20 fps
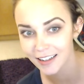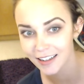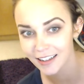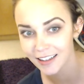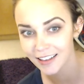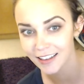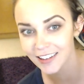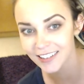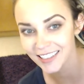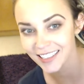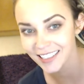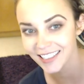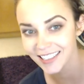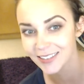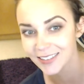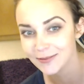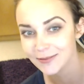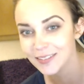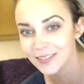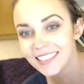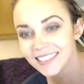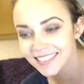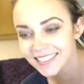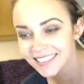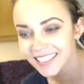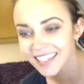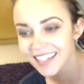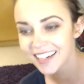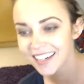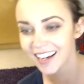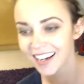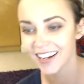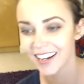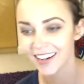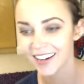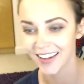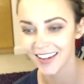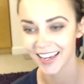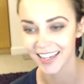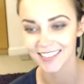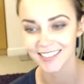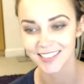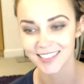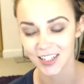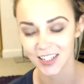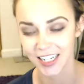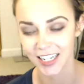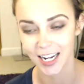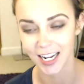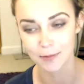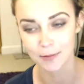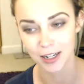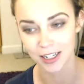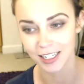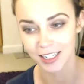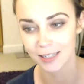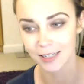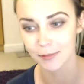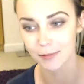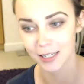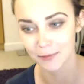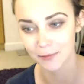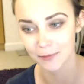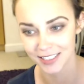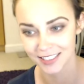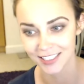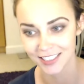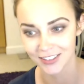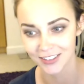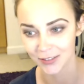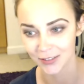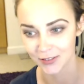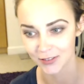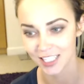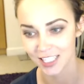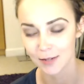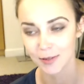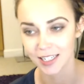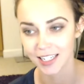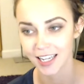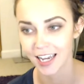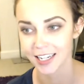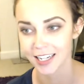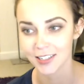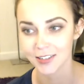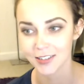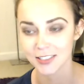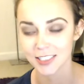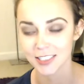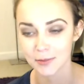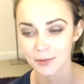again. Okay, sorry. I'm not gonna make a big deal every time my cat goes to the